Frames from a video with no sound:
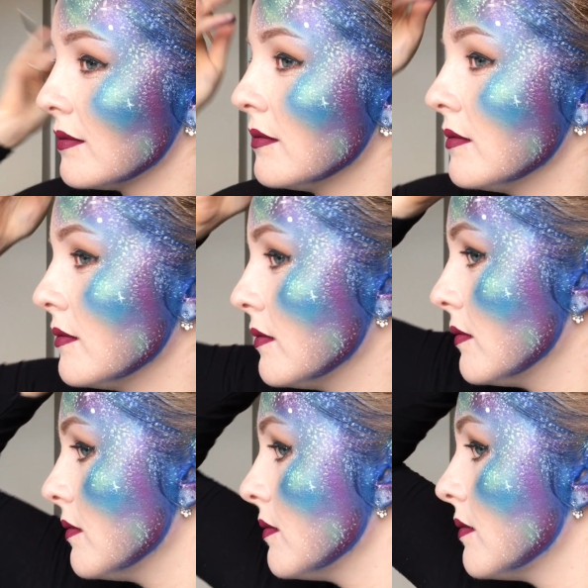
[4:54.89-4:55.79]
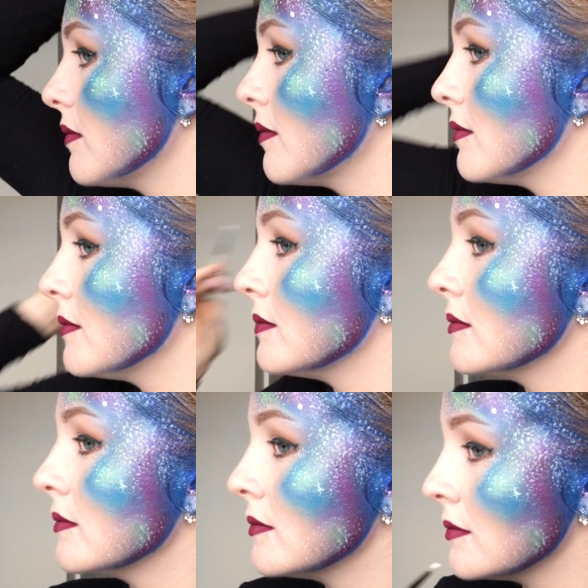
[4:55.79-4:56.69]
I think this would be a really
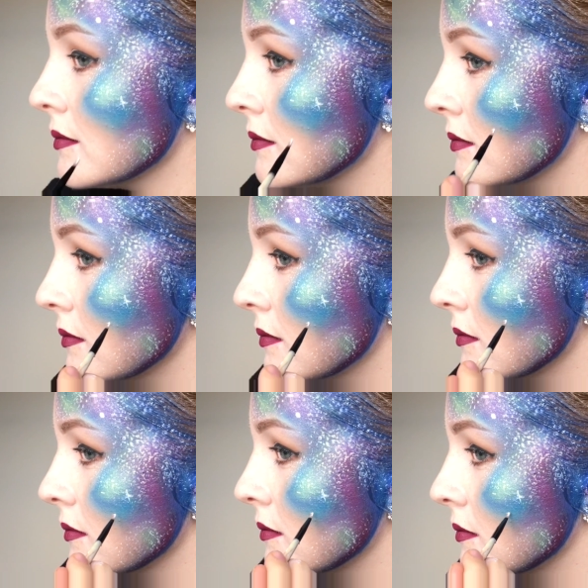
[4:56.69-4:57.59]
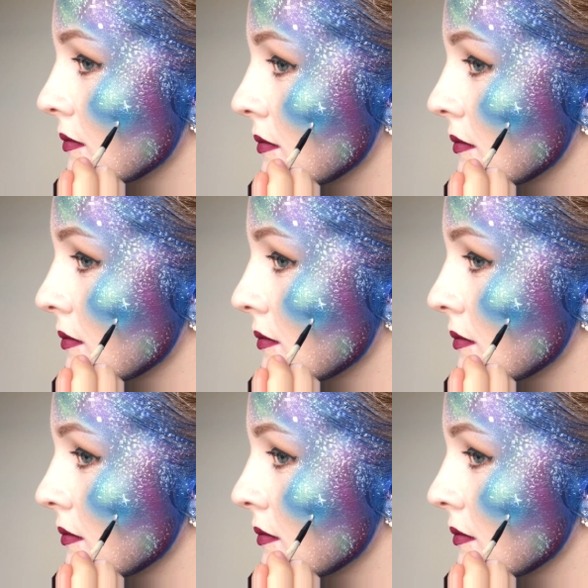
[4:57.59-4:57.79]
great place to stop if you did just